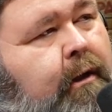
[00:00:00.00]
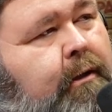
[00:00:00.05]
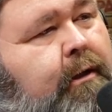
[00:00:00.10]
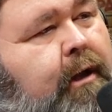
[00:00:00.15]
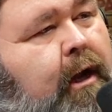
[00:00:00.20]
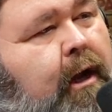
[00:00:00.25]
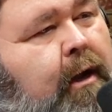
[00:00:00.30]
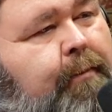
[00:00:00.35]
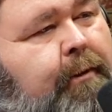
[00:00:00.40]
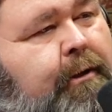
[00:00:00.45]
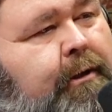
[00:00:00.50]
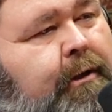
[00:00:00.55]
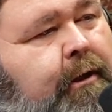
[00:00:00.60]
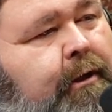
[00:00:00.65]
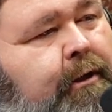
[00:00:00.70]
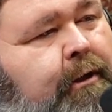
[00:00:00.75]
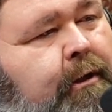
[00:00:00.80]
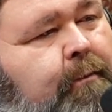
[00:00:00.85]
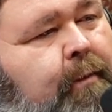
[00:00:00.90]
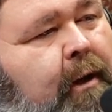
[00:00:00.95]

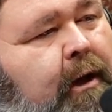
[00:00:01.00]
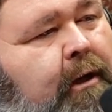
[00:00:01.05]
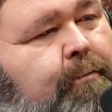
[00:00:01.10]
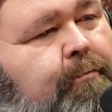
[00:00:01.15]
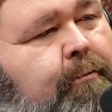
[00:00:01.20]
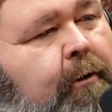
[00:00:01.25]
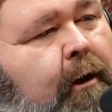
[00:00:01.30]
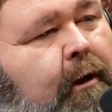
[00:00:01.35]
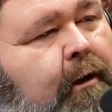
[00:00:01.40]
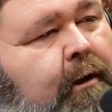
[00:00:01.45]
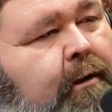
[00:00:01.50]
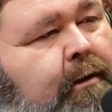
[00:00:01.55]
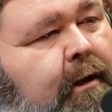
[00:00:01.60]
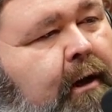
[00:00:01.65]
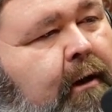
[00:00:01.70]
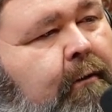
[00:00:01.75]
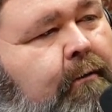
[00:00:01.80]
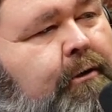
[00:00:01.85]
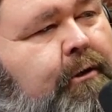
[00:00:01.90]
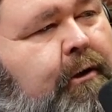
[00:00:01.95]
competition-based products that I
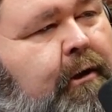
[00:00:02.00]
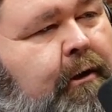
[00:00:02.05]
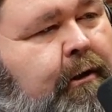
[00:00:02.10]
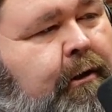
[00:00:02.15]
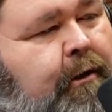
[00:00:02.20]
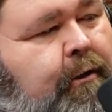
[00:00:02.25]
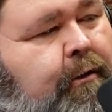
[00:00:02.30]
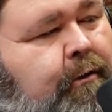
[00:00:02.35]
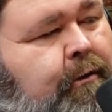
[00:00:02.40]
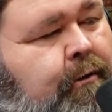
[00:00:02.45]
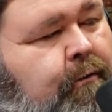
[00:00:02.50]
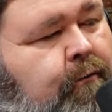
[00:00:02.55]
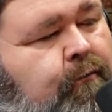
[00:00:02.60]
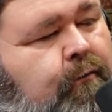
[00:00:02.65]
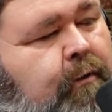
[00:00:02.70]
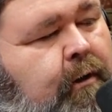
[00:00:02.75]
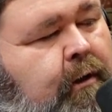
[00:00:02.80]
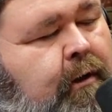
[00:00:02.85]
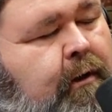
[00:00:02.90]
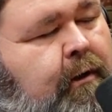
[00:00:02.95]
was trying to use to
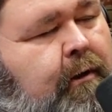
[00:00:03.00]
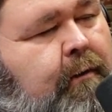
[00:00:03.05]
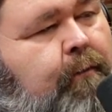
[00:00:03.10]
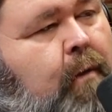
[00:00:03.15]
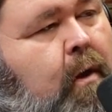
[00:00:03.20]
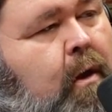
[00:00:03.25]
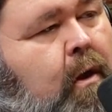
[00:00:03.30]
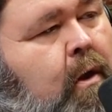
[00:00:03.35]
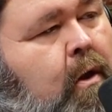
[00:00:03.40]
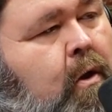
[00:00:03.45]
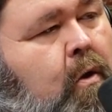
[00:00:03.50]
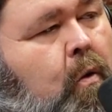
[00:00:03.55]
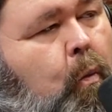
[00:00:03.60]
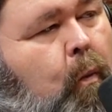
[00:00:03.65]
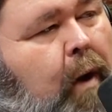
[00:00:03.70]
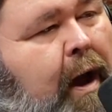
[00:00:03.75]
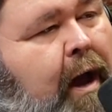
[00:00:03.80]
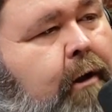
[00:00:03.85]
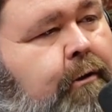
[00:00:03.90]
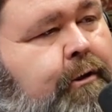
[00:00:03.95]
really
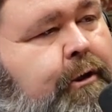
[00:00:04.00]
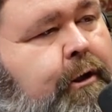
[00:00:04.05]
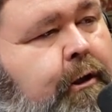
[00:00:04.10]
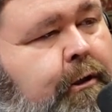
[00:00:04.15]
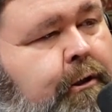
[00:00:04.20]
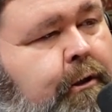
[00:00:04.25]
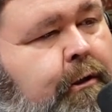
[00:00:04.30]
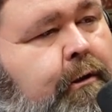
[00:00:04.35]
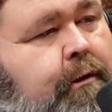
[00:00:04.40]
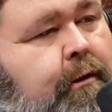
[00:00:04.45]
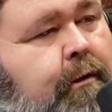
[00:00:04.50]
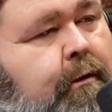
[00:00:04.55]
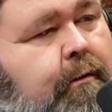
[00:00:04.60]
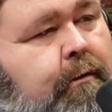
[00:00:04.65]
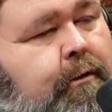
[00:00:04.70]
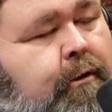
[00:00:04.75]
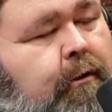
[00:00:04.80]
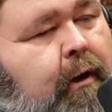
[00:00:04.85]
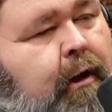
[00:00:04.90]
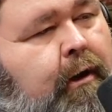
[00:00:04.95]
wow judges. Mm-hmm.
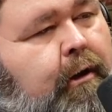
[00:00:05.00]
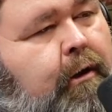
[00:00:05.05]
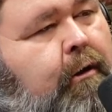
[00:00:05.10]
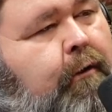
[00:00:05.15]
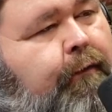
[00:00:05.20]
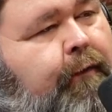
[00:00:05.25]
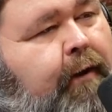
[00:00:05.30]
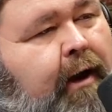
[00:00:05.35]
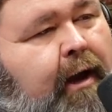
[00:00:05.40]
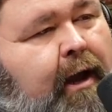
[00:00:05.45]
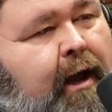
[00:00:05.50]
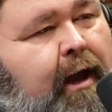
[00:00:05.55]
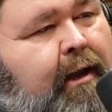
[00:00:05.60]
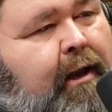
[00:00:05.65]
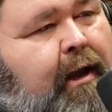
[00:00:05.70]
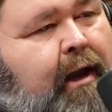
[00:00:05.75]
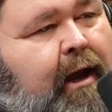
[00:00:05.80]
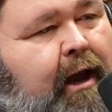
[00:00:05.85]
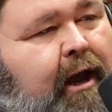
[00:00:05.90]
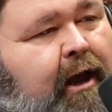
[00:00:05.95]
So I knew that I had to
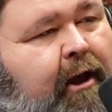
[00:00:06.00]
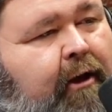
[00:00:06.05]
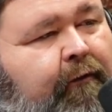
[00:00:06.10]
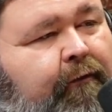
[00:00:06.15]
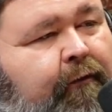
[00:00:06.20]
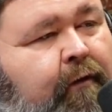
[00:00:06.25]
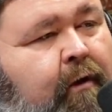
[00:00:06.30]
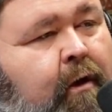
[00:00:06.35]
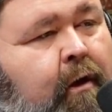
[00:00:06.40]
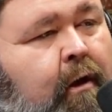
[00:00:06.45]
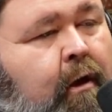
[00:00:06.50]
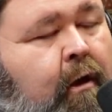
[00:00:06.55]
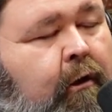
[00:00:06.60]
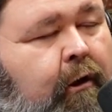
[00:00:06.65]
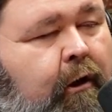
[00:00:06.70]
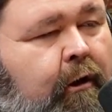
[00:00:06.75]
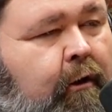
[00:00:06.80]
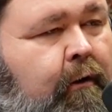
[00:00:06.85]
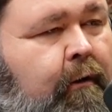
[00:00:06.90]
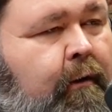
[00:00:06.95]
have,
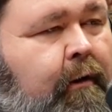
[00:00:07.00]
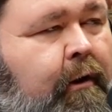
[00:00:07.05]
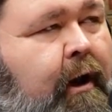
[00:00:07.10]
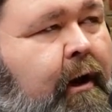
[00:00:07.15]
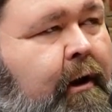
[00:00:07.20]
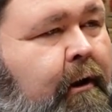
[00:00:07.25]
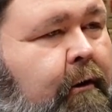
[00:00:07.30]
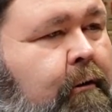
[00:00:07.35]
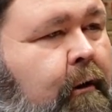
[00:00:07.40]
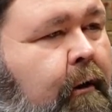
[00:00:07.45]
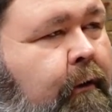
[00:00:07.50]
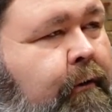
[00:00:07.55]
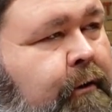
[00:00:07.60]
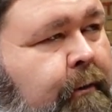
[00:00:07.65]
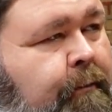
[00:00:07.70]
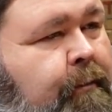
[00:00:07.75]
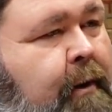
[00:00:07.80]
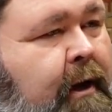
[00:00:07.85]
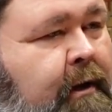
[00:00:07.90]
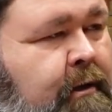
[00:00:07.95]
you had to cross your
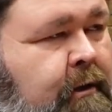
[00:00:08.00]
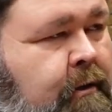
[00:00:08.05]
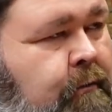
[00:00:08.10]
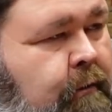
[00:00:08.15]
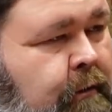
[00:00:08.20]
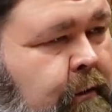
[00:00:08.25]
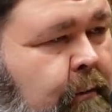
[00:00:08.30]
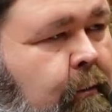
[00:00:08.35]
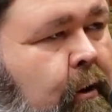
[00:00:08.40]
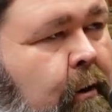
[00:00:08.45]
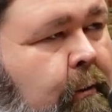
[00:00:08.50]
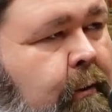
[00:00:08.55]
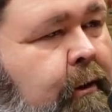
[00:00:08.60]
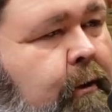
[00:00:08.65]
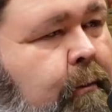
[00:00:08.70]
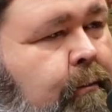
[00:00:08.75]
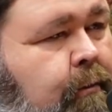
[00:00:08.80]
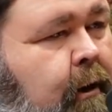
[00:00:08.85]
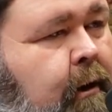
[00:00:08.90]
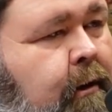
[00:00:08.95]
bases with your
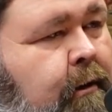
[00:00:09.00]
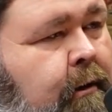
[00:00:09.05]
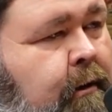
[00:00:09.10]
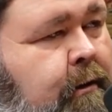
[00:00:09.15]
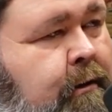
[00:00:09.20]
barbecue products.